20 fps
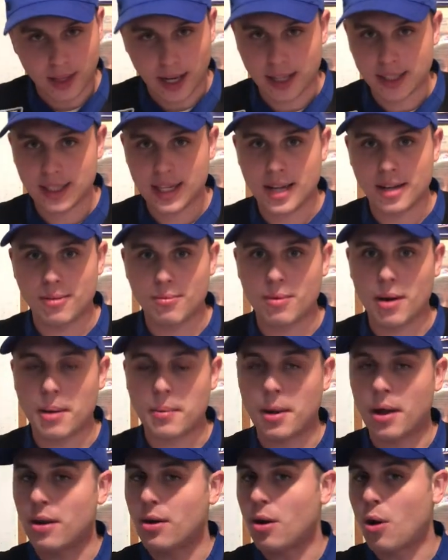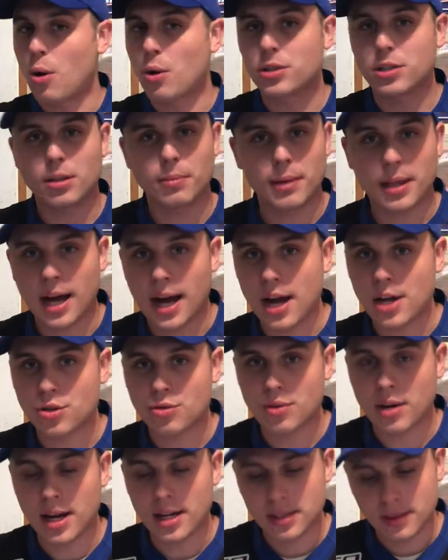like I said, I'm not always going to be the
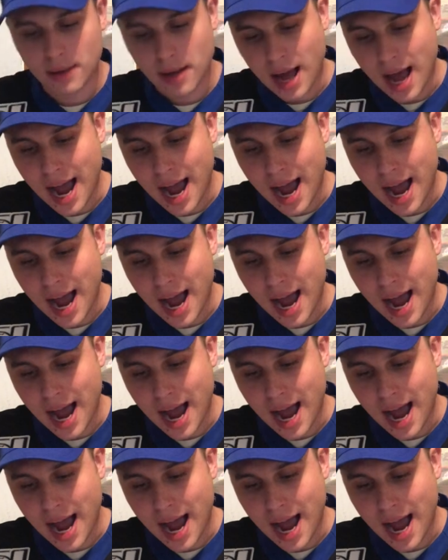highest ranked.